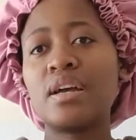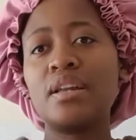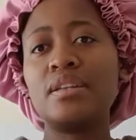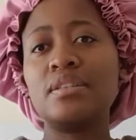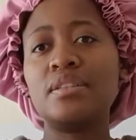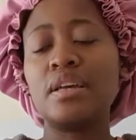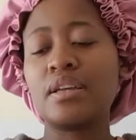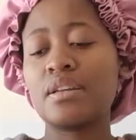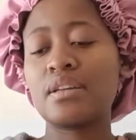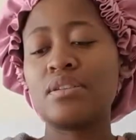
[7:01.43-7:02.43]
colors,
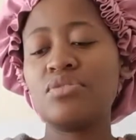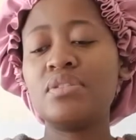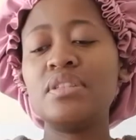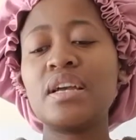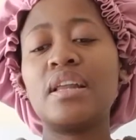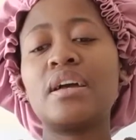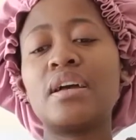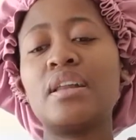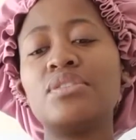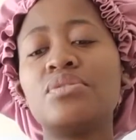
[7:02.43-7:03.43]
like not the
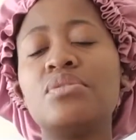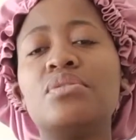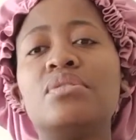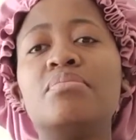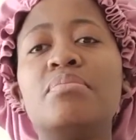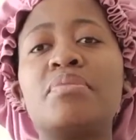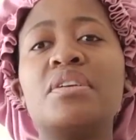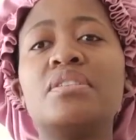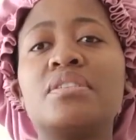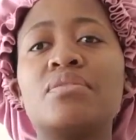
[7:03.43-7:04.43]
color so
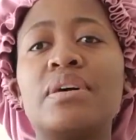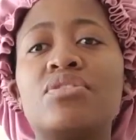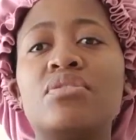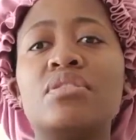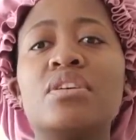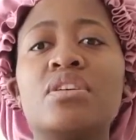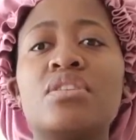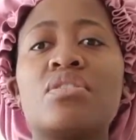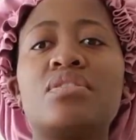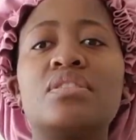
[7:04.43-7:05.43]
prints and whatnot,
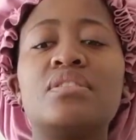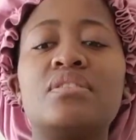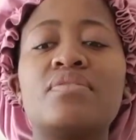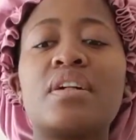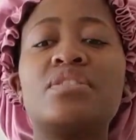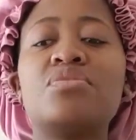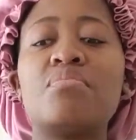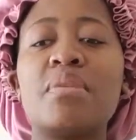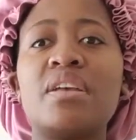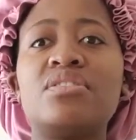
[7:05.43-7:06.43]
because it's difficult to
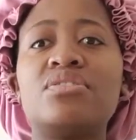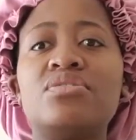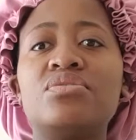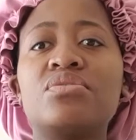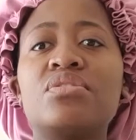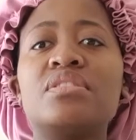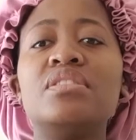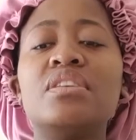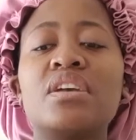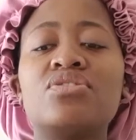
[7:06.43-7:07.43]
match, you know, because
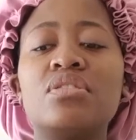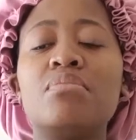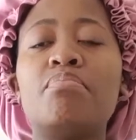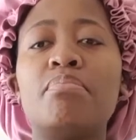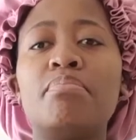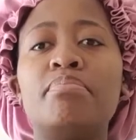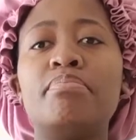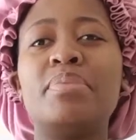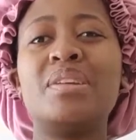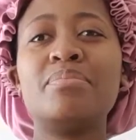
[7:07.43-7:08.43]
these are actually
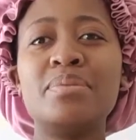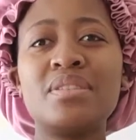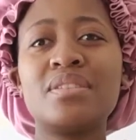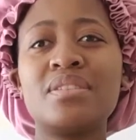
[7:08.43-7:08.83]
bibs,